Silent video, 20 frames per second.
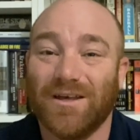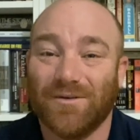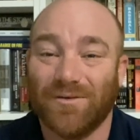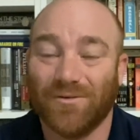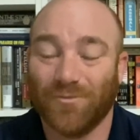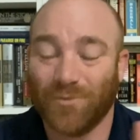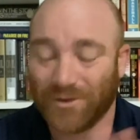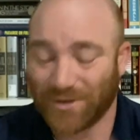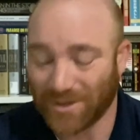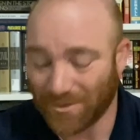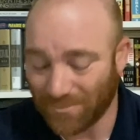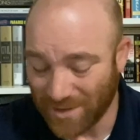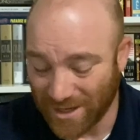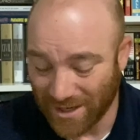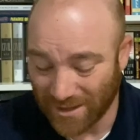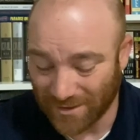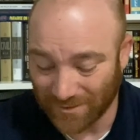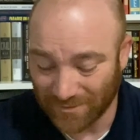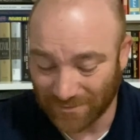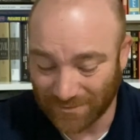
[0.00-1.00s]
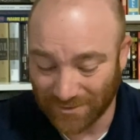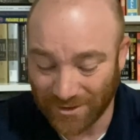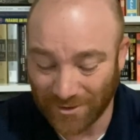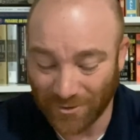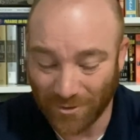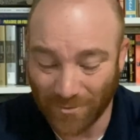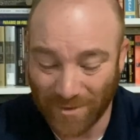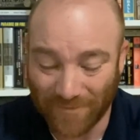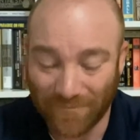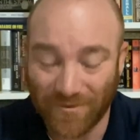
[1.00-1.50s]
with it being, you
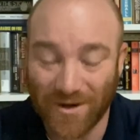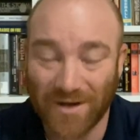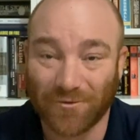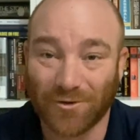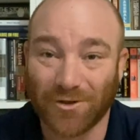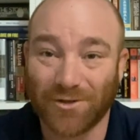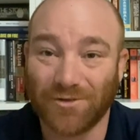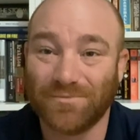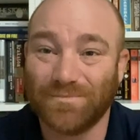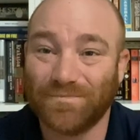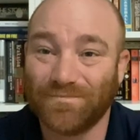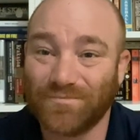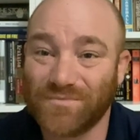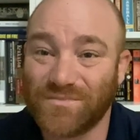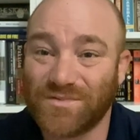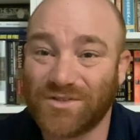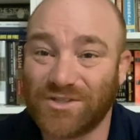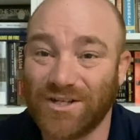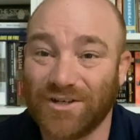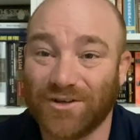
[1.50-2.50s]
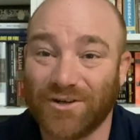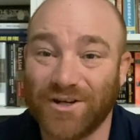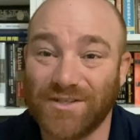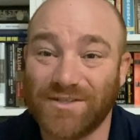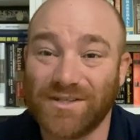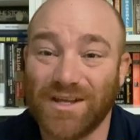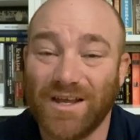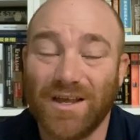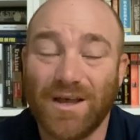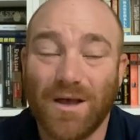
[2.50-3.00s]
know, my favorite
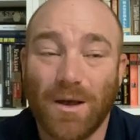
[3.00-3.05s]
series.